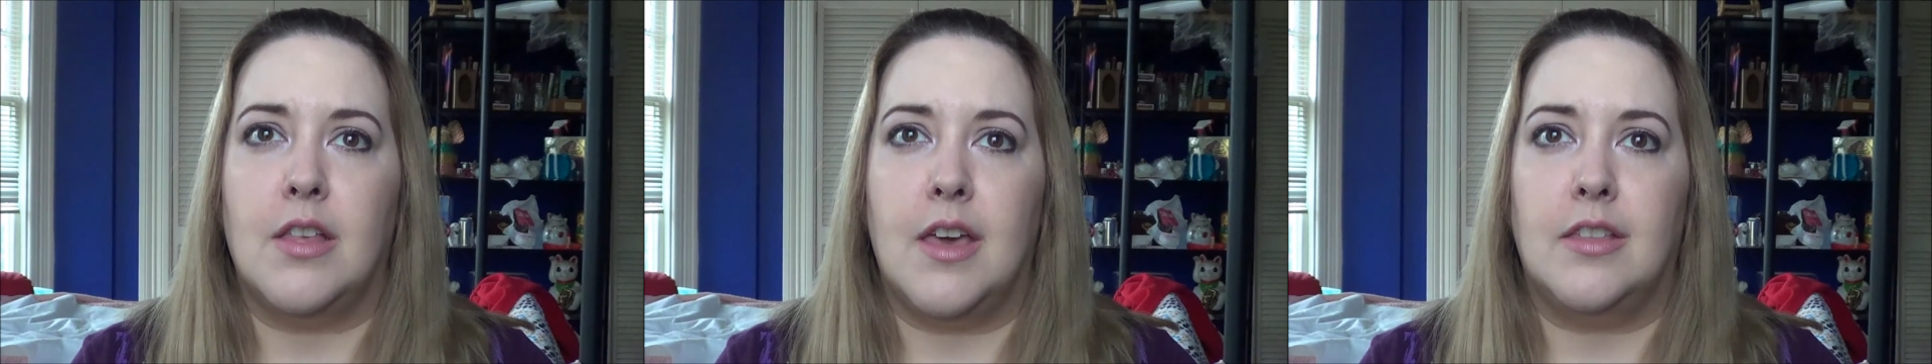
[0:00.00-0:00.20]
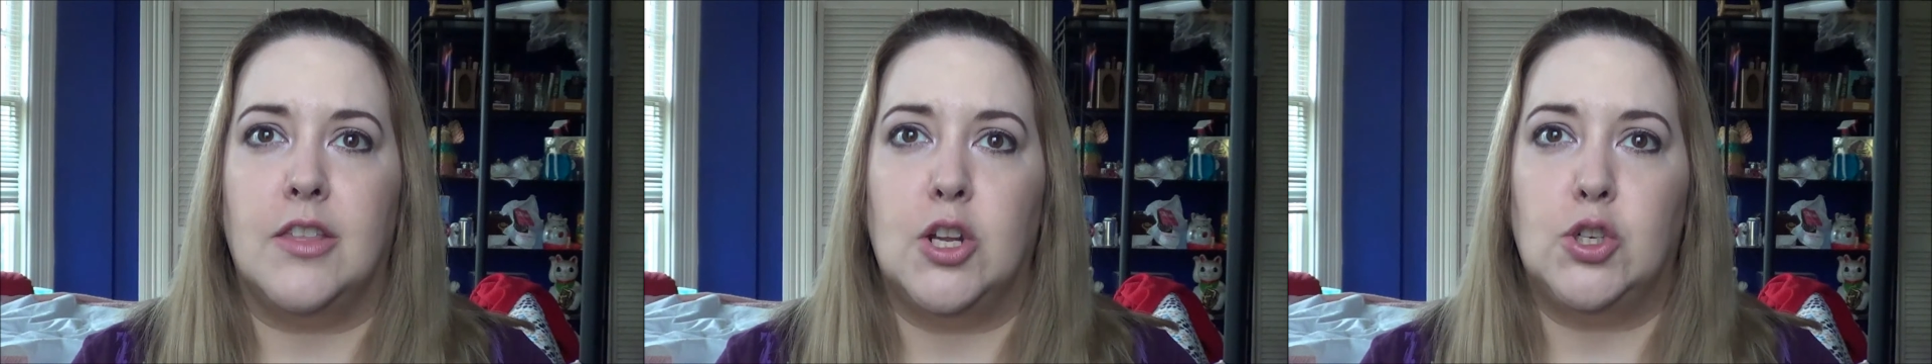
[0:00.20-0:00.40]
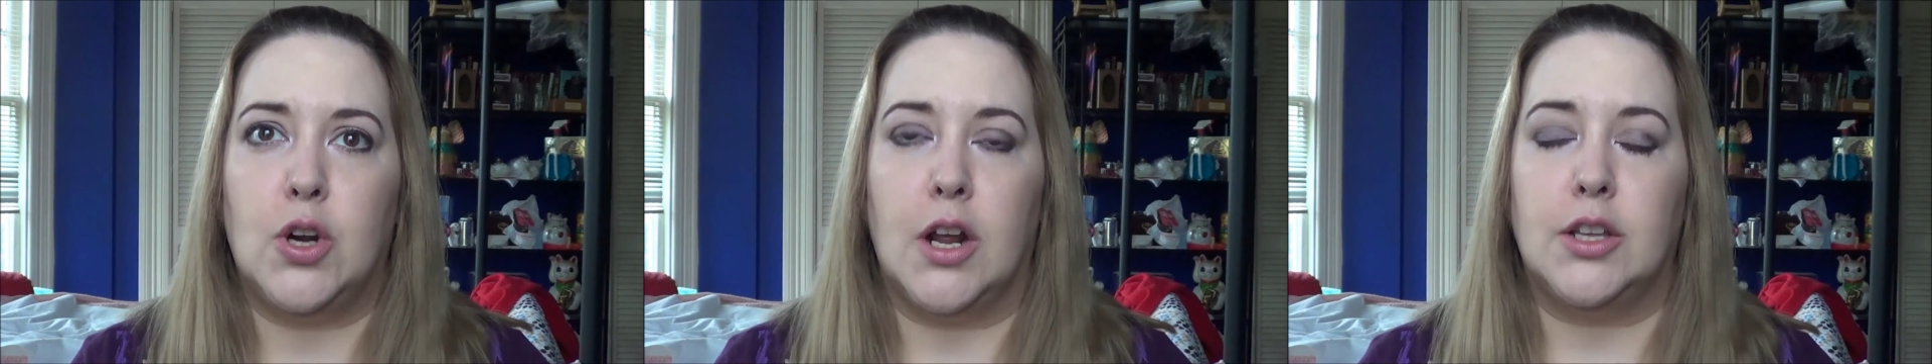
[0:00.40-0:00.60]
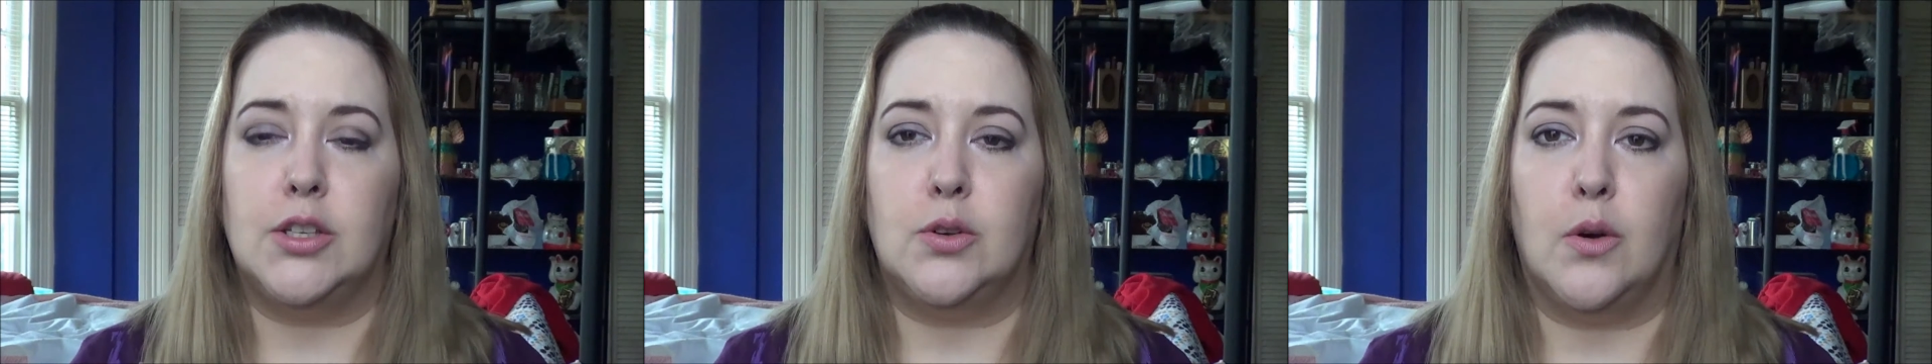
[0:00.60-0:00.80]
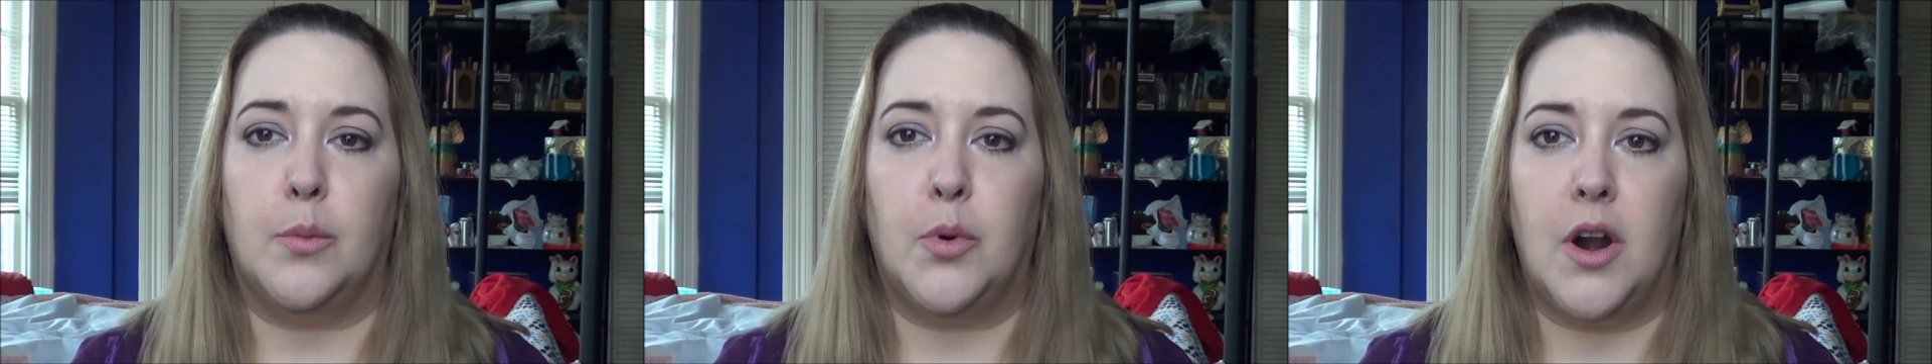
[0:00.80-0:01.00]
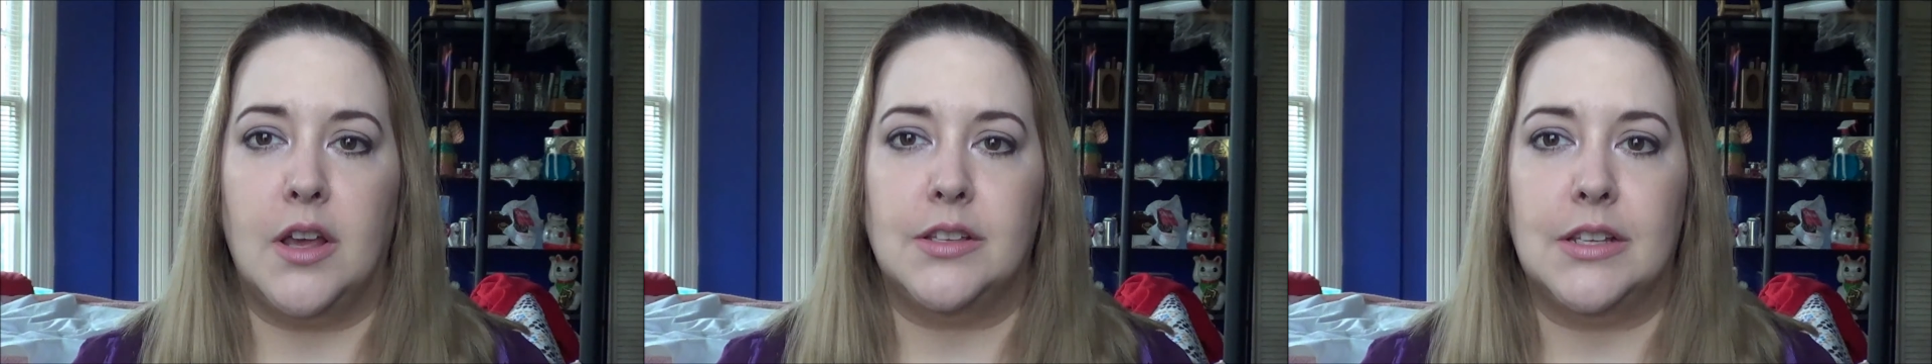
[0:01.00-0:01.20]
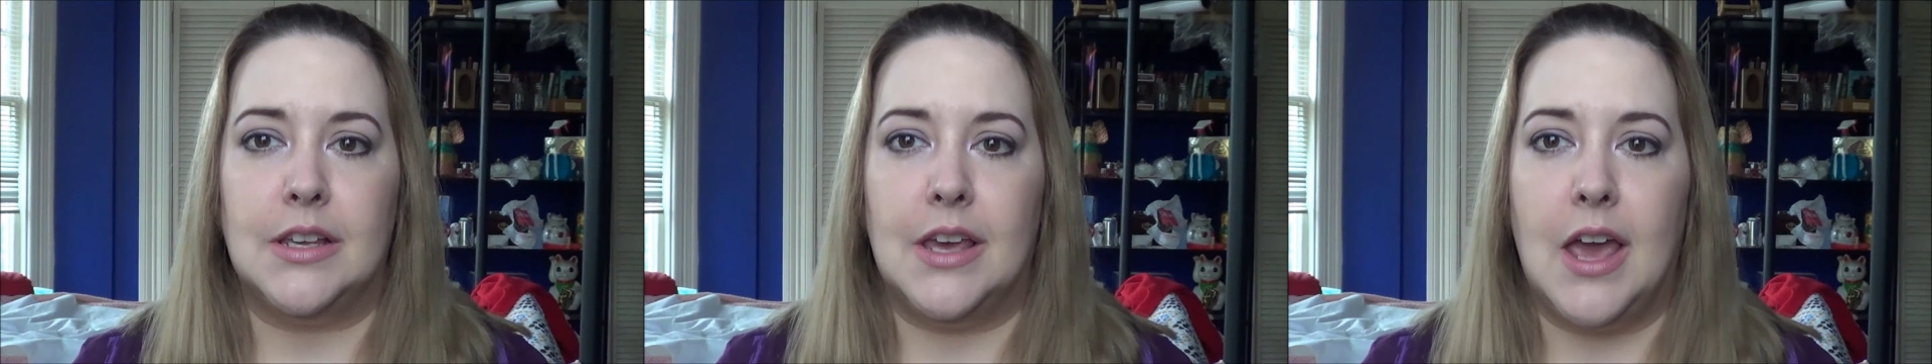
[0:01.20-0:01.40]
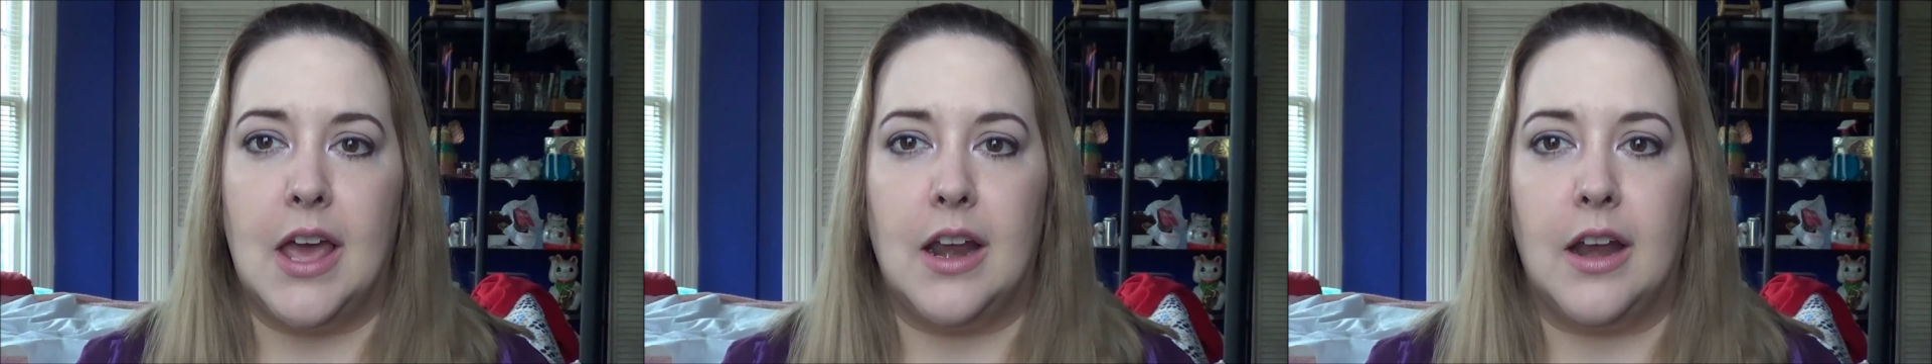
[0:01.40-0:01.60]
like the drugstore price
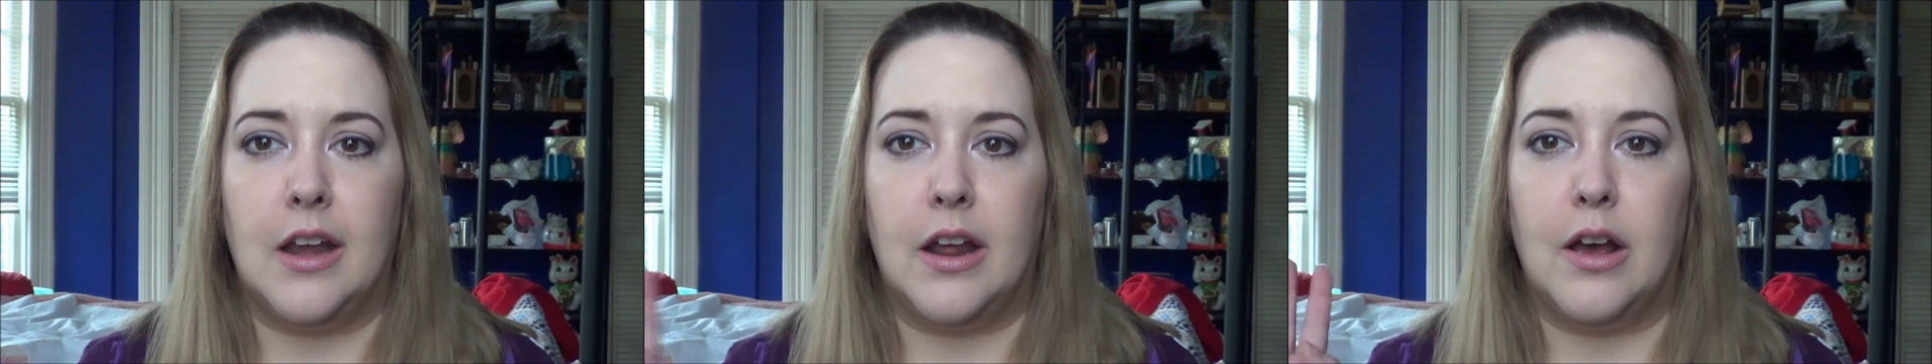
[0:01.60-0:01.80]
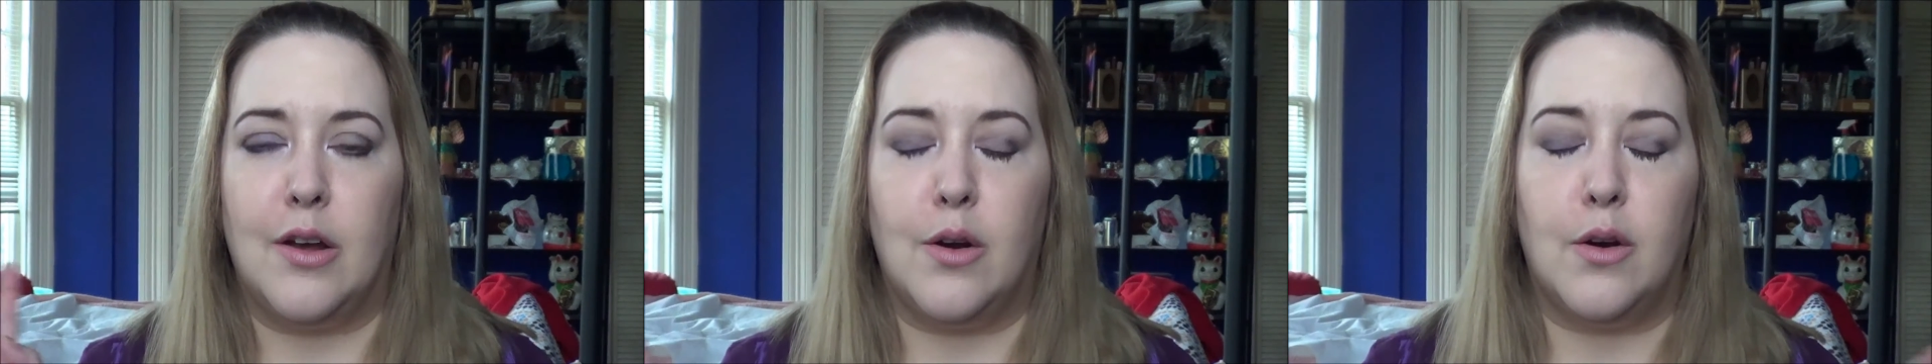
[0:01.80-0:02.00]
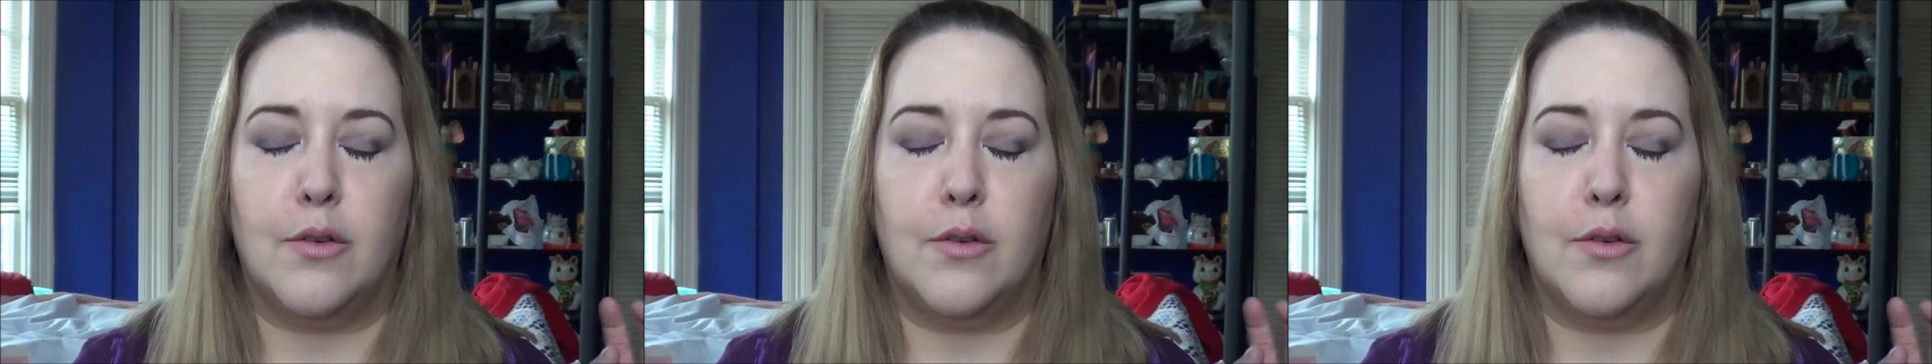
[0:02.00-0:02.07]
in Canada